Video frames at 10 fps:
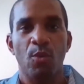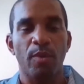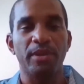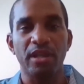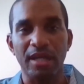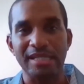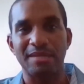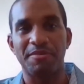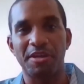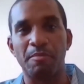When we look at
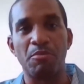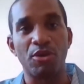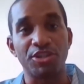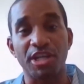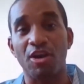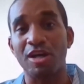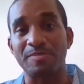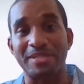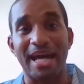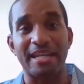some of the emerging
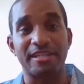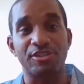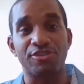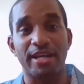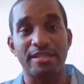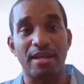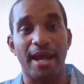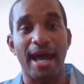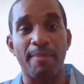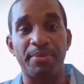hospitality trends that
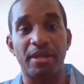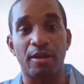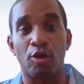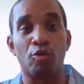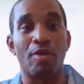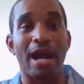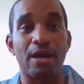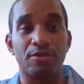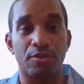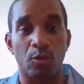are happening
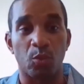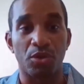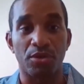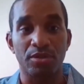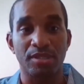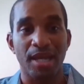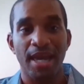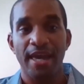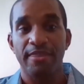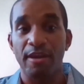around the world,
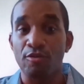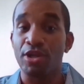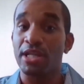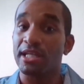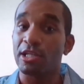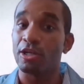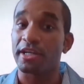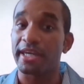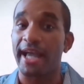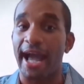they're really
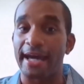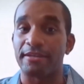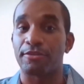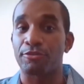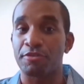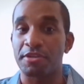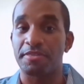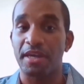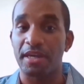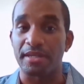looking at three
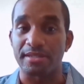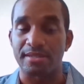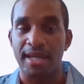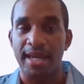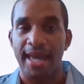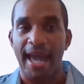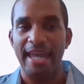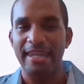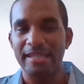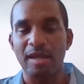things.
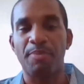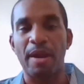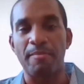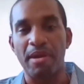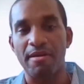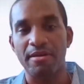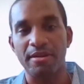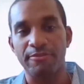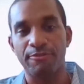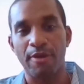And these are
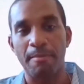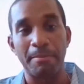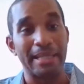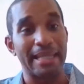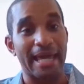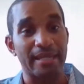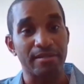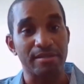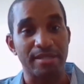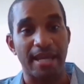primarily from
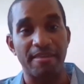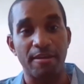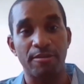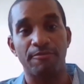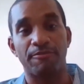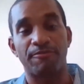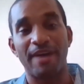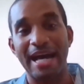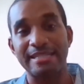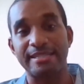millennials, and they're the
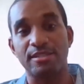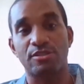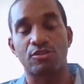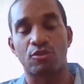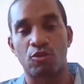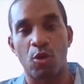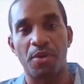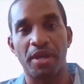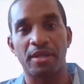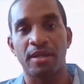fastest
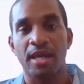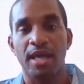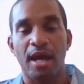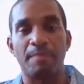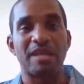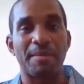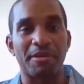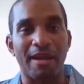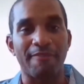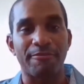growing
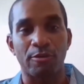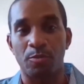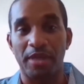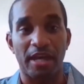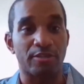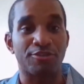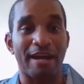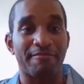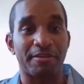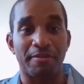demographic group that are
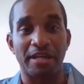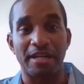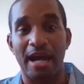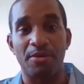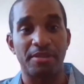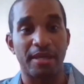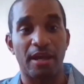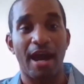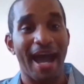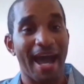traveling right now and that
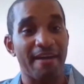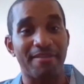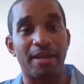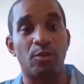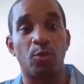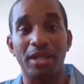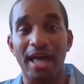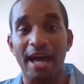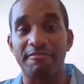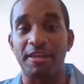have and
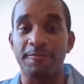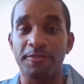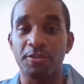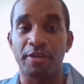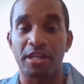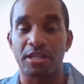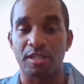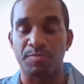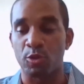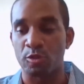will have even greater
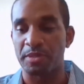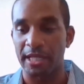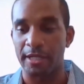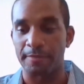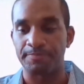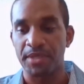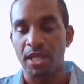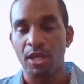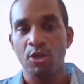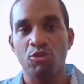disposable income.
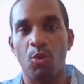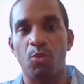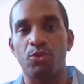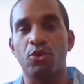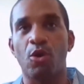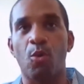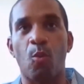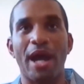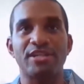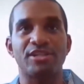So,
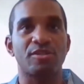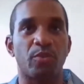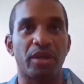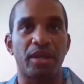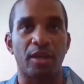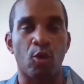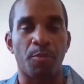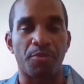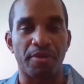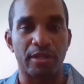why should we
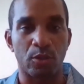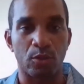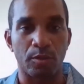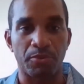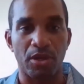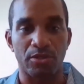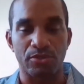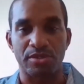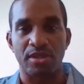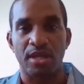incorporate local
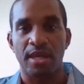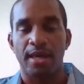produce?